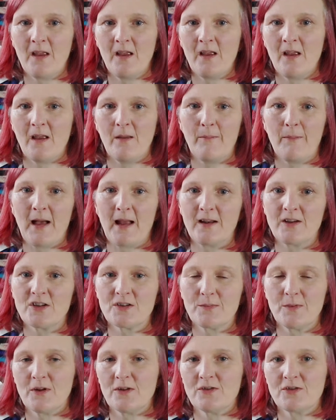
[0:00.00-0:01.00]

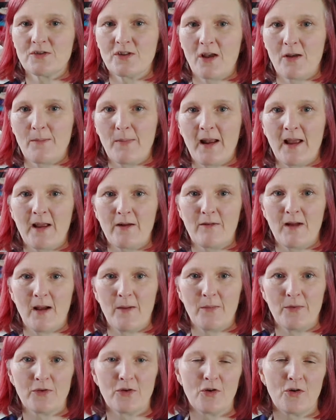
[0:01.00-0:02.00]
embellishment, so play around
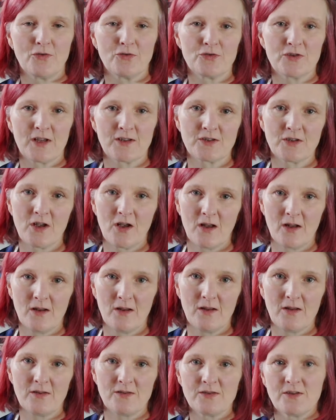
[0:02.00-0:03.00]
with contrast
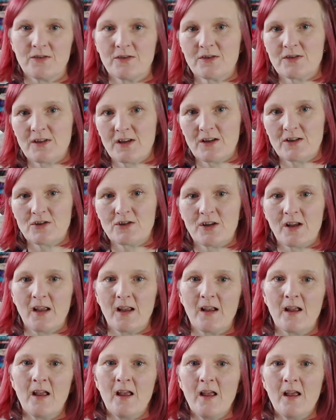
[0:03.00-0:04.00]
colours and
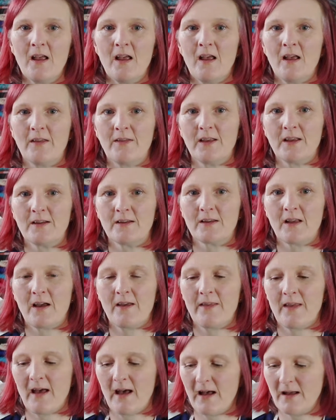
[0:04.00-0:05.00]
stitching, things
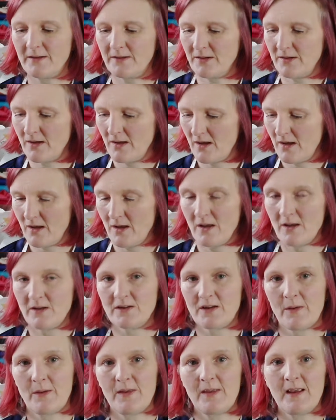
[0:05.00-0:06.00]
like that.
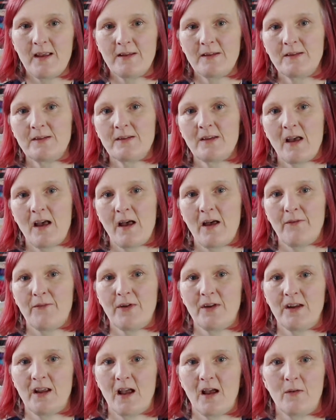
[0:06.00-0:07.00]
So in this
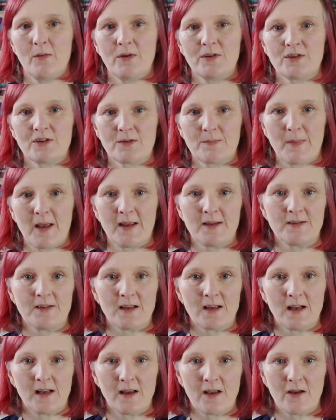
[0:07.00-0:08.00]
video we're just
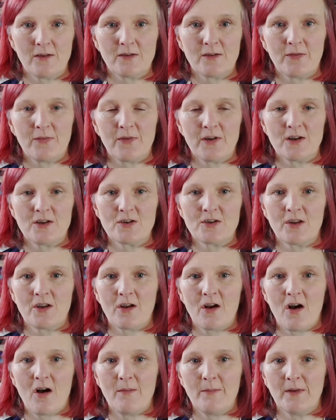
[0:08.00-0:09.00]
basically going to finish the
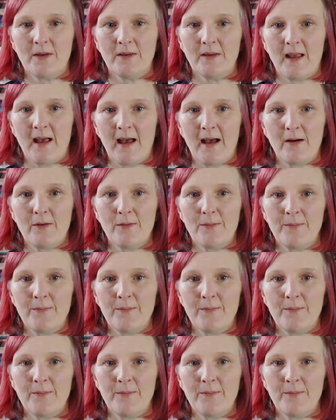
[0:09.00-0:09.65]
garment now.